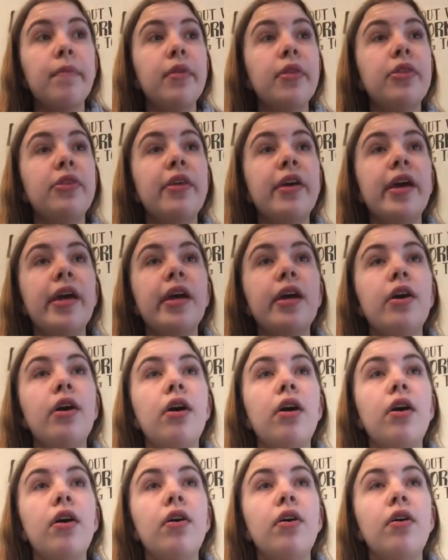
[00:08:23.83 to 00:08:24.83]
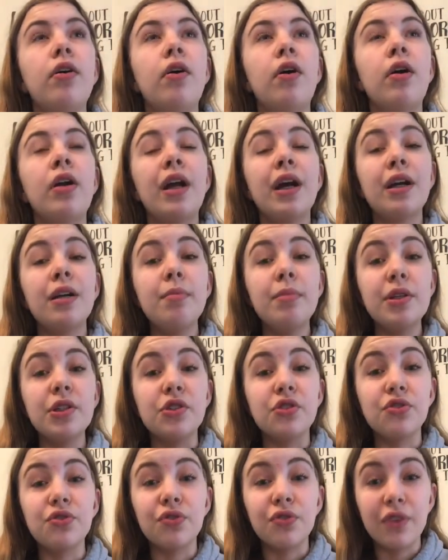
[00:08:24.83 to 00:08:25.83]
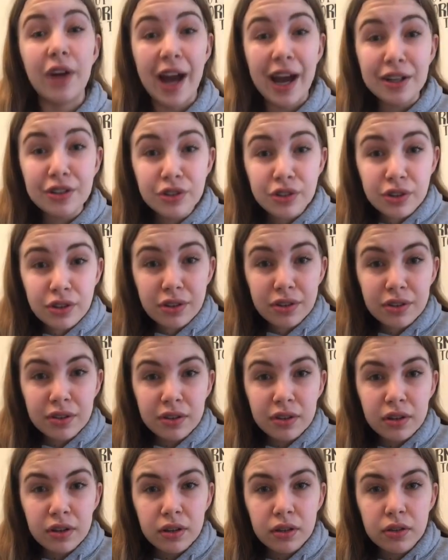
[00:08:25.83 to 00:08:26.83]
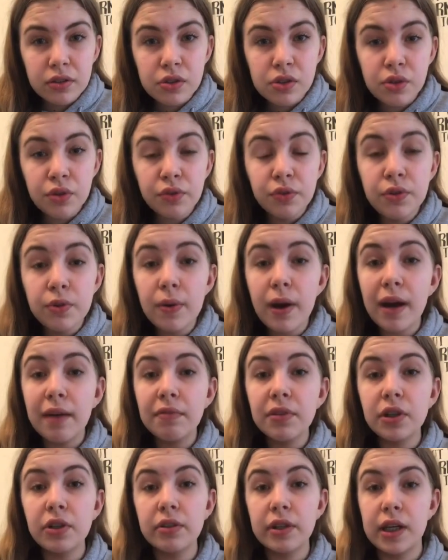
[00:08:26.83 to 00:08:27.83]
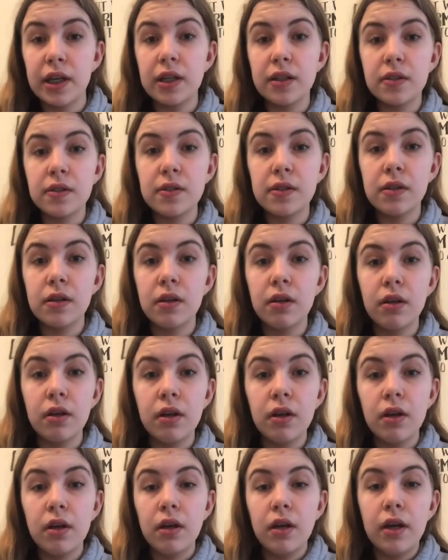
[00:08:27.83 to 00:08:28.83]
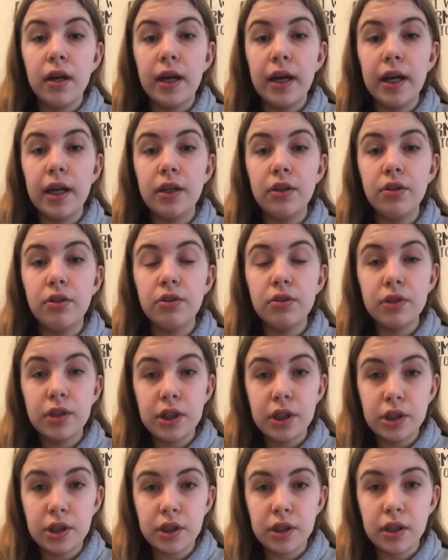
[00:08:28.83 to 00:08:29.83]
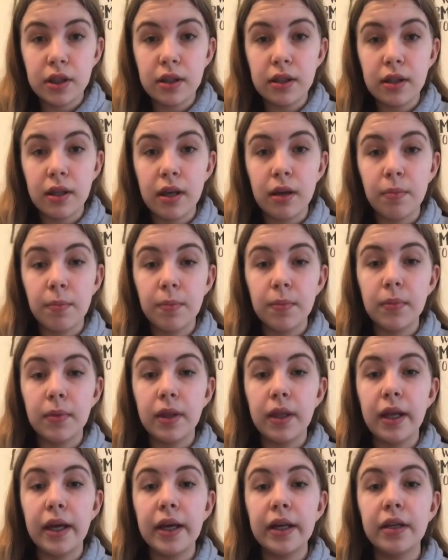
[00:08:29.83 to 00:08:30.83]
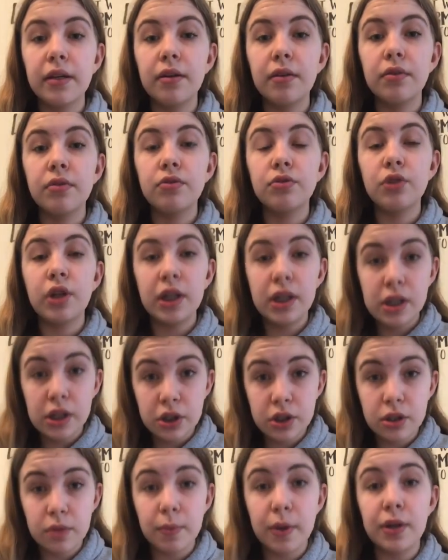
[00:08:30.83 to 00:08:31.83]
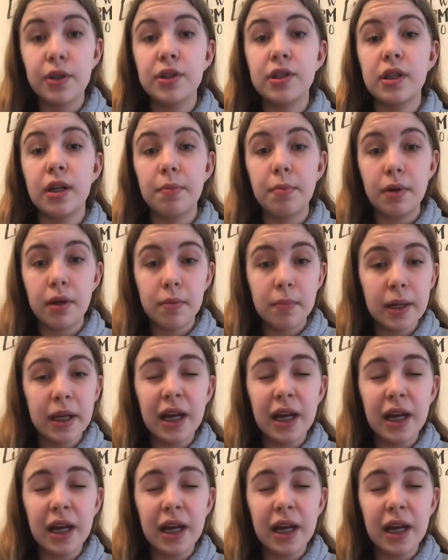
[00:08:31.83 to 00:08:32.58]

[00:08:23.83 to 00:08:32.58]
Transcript: they are not going to be as fragile. So if you have little kids and you're teaching them, like, trying to teach them how to step up,